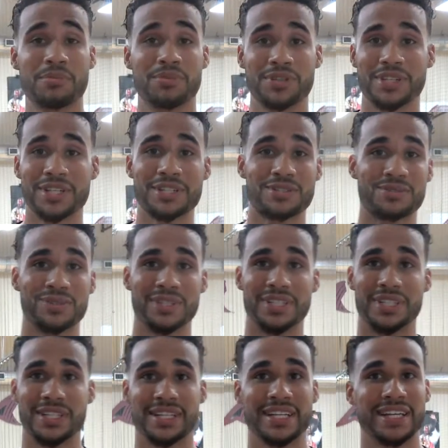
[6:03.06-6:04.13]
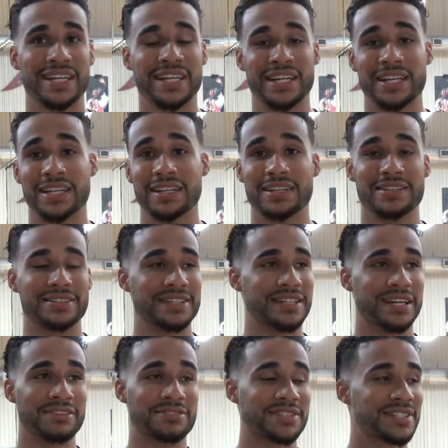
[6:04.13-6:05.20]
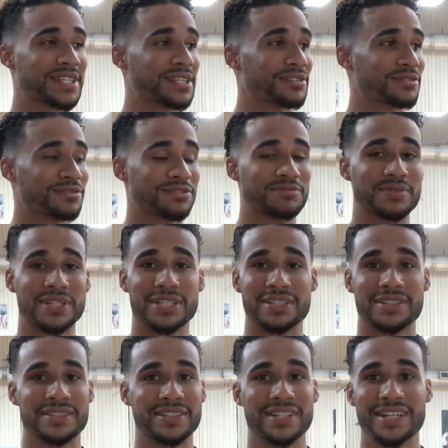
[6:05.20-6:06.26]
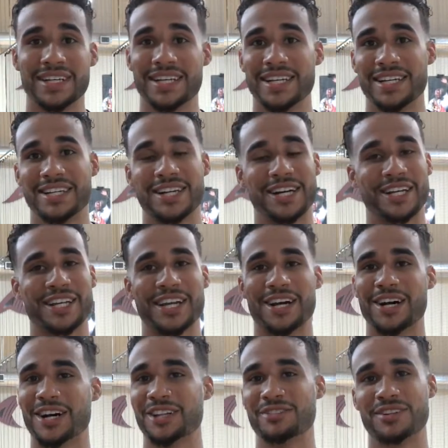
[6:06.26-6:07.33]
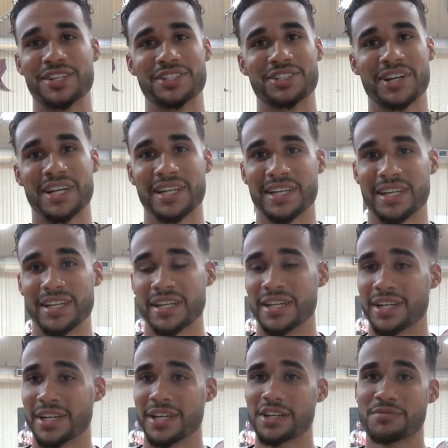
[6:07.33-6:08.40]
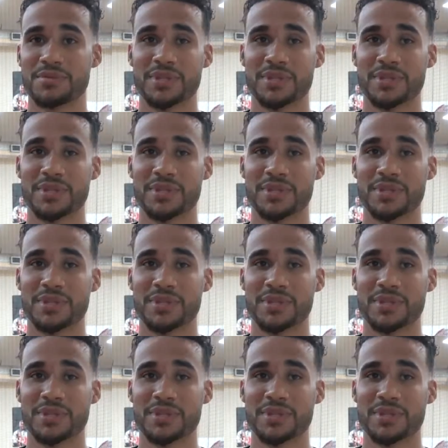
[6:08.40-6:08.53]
up with this one. And ever since, we've been knocking out all of our training in here. He's